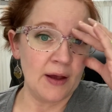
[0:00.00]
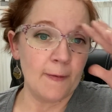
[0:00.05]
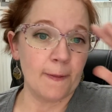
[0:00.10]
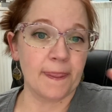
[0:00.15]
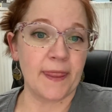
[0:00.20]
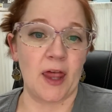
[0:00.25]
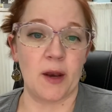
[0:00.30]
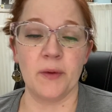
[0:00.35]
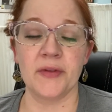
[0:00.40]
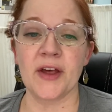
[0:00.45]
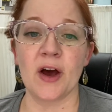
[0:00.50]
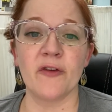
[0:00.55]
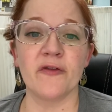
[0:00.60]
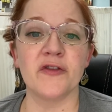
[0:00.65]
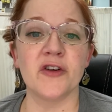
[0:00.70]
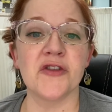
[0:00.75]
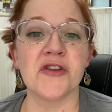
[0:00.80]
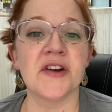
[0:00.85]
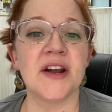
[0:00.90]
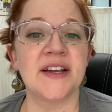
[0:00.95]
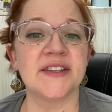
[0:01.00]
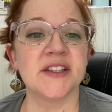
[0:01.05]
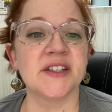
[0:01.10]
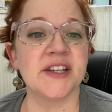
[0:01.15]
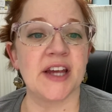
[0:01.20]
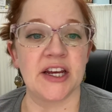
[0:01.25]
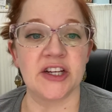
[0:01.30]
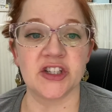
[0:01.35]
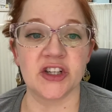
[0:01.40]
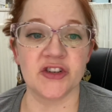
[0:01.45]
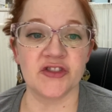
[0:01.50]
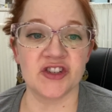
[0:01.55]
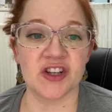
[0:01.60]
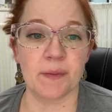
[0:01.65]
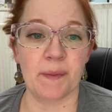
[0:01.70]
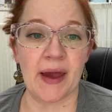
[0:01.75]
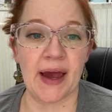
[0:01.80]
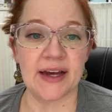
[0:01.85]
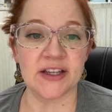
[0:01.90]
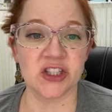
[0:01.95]
Then, without further hesitation, she
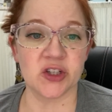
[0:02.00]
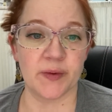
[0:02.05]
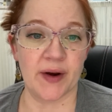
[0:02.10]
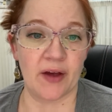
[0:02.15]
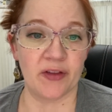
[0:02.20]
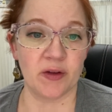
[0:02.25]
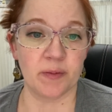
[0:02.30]
passed round